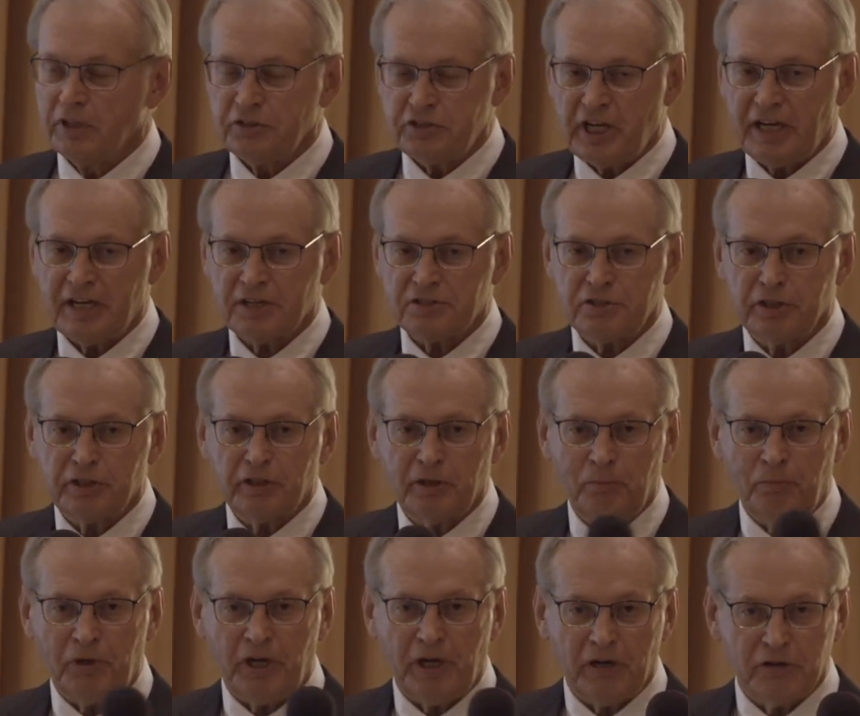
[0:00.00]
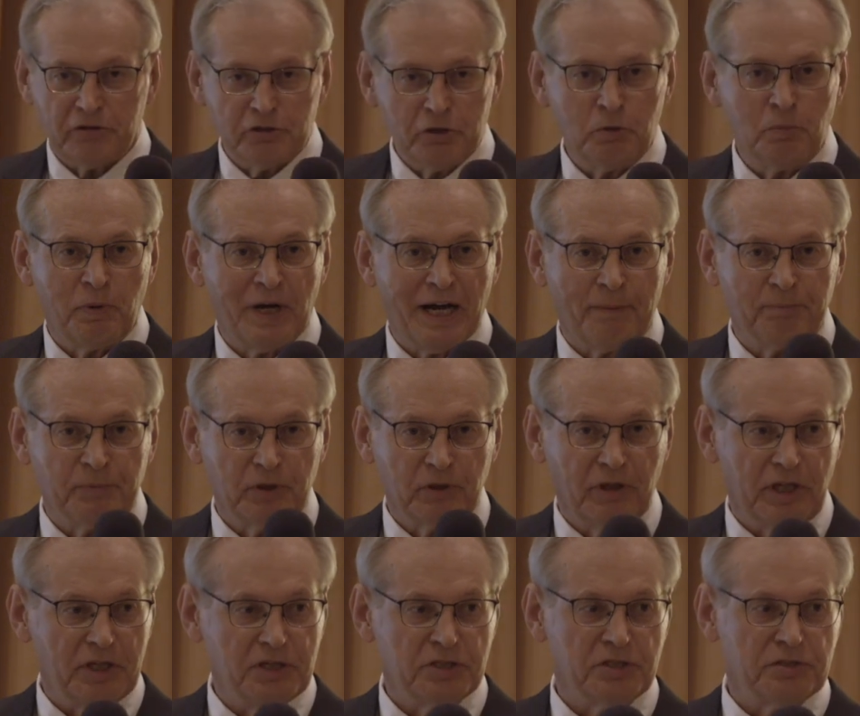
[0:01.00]
chance to compare 2
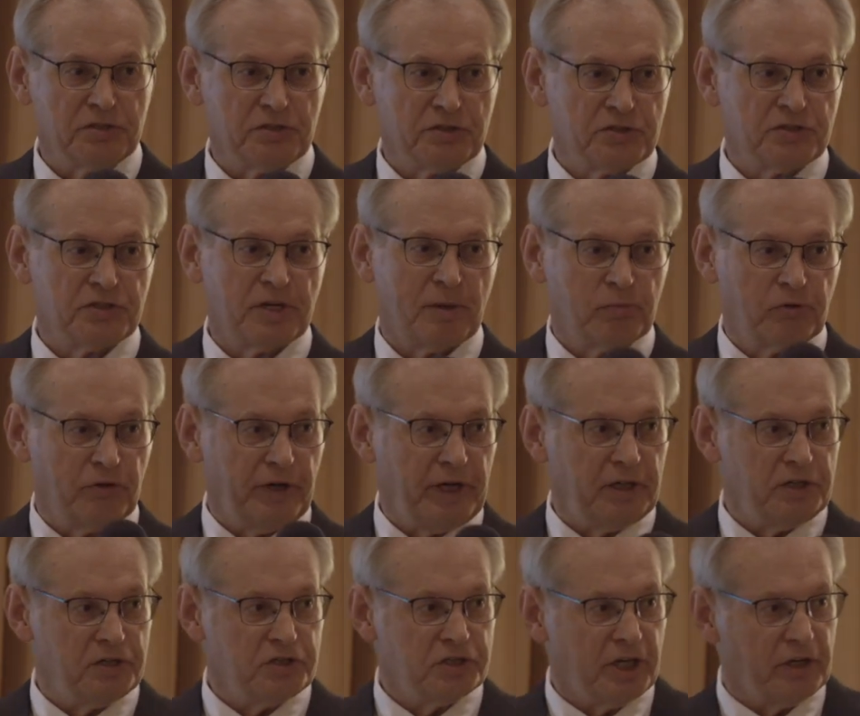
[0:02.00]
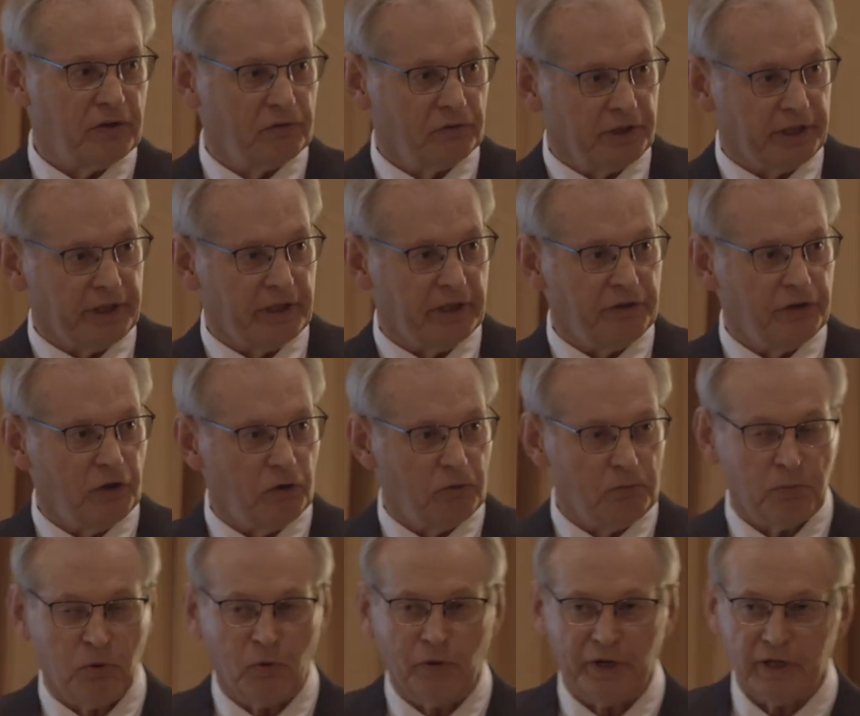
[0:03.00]
populations separated generally at a
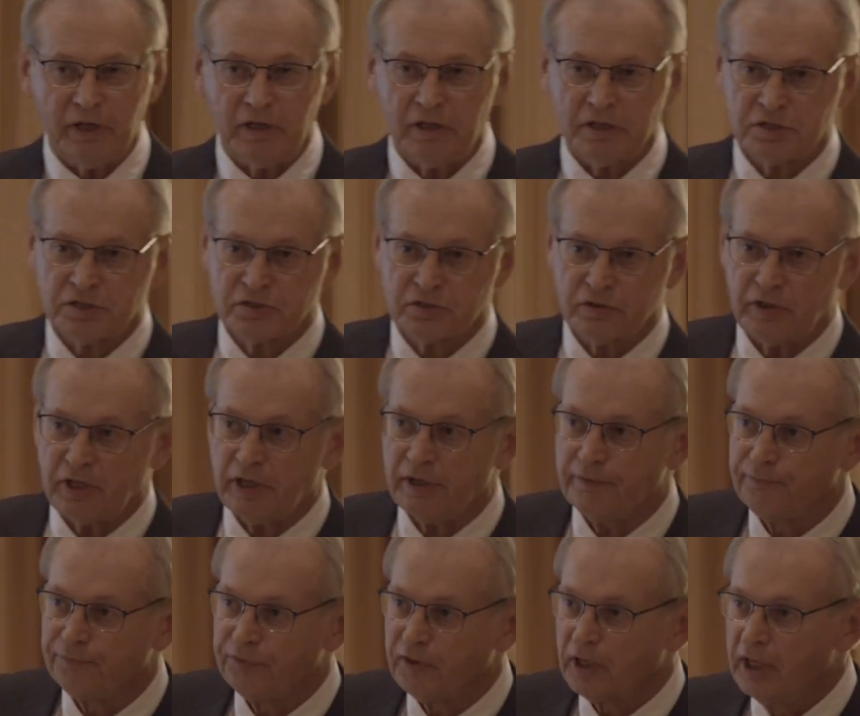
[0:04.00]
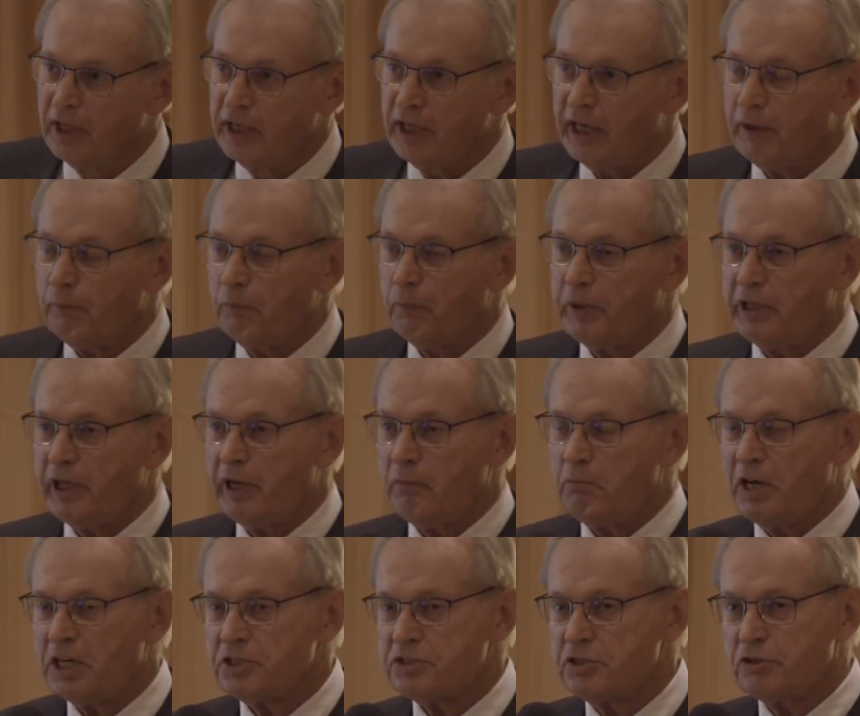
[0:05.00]
known point in history. And when they
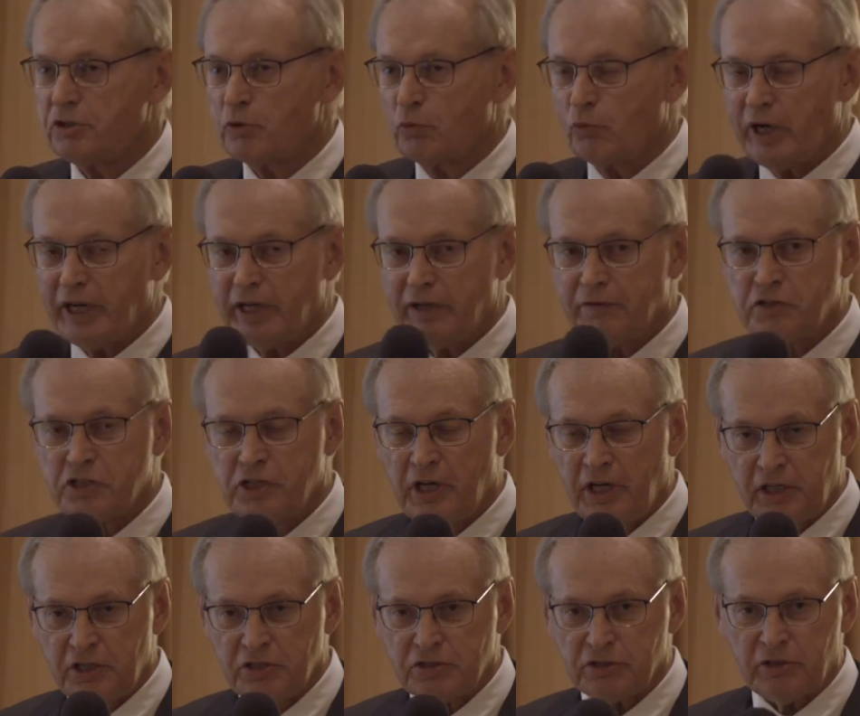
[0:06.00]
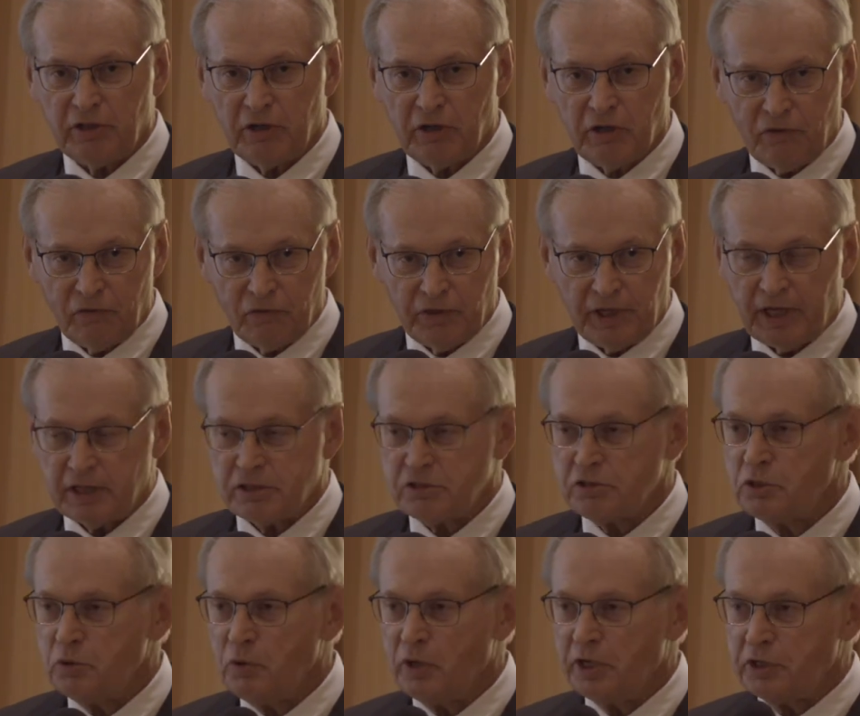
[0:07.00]
measured the rate of change over that
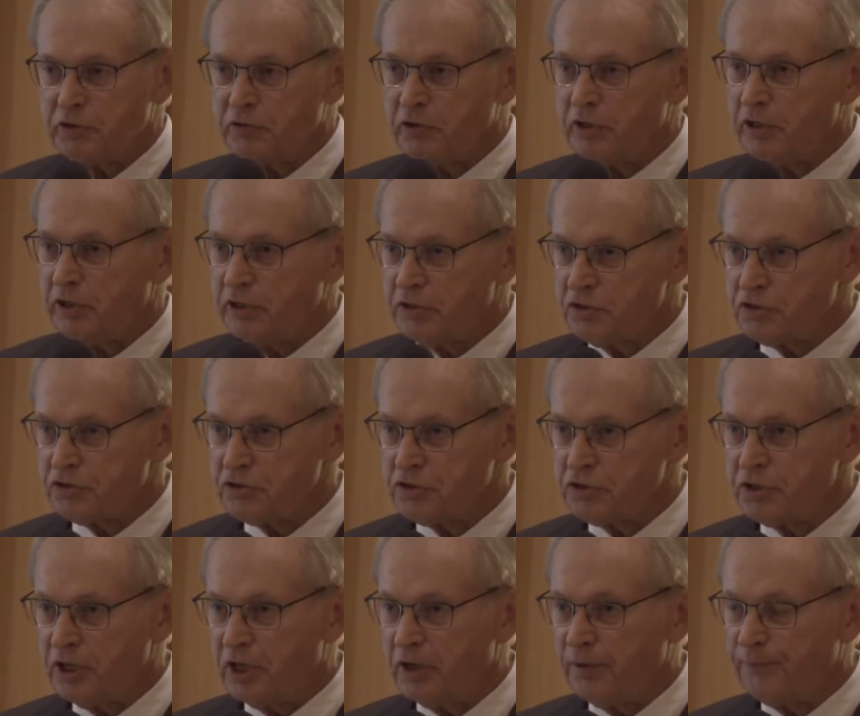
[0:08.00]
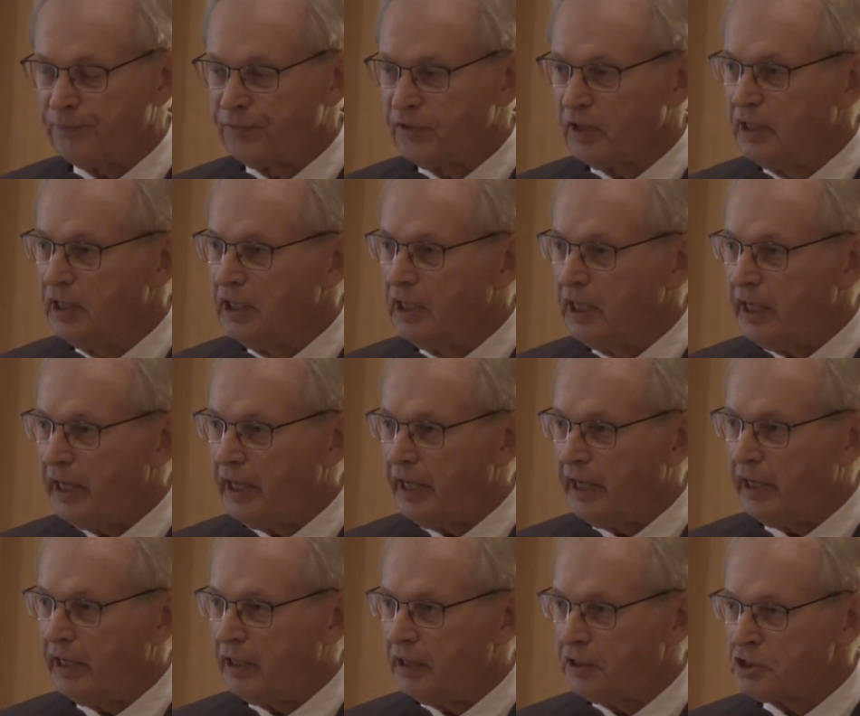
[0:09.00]
200 years or so
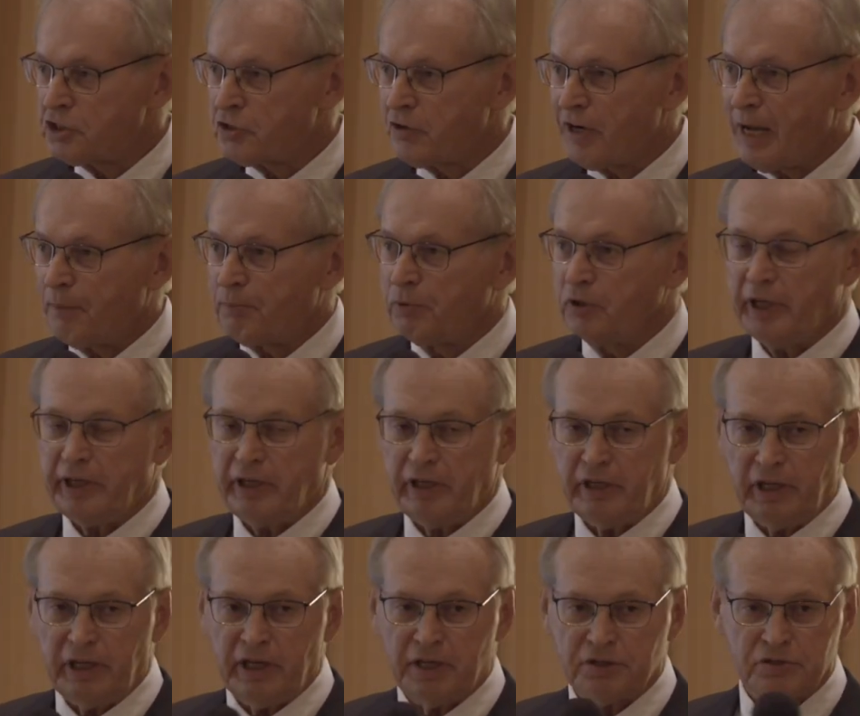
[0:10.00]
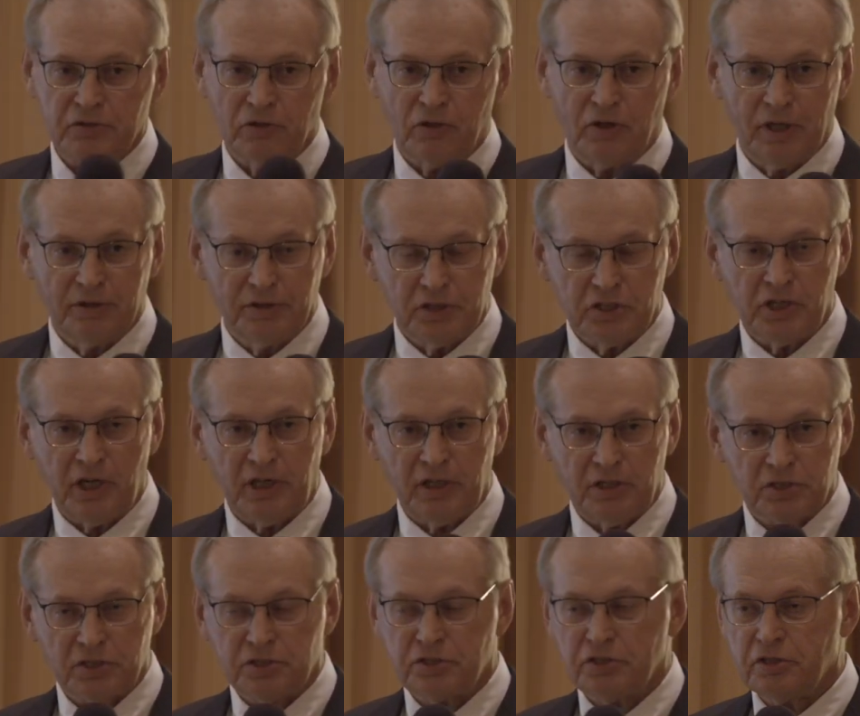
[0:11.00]
and extrapolated against all the
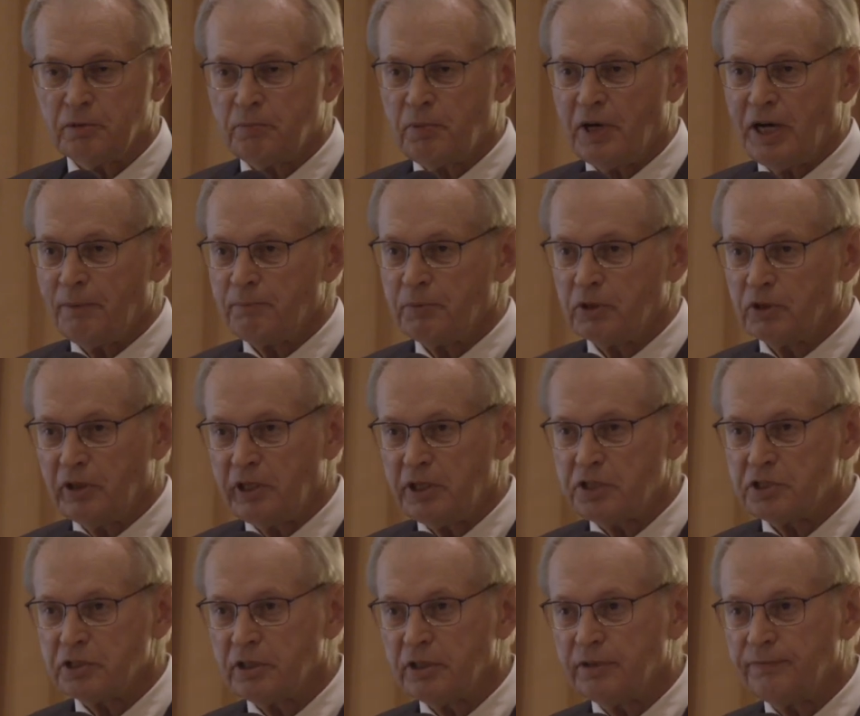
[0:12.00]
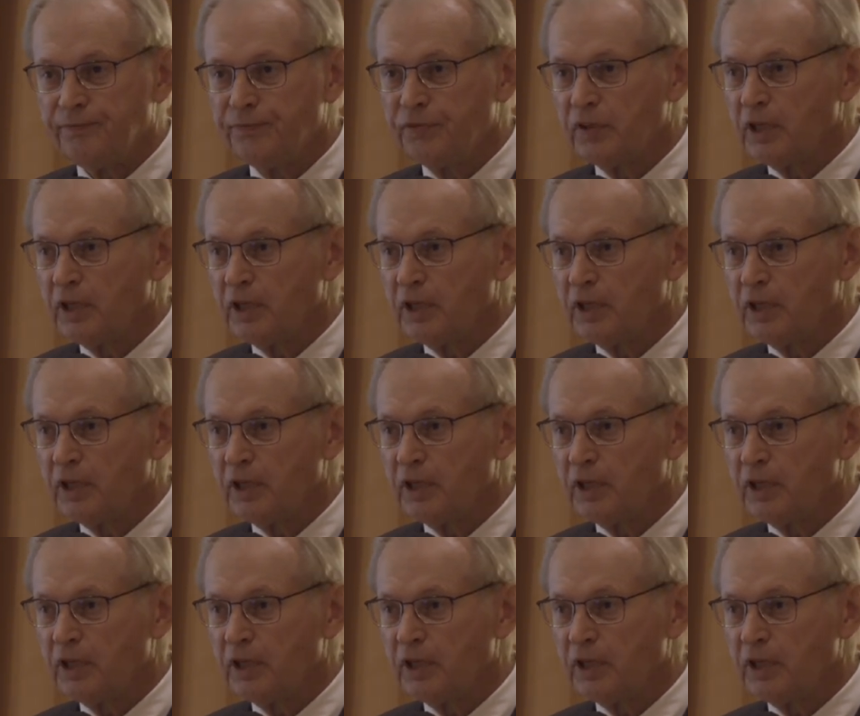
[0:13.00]
changes in the population,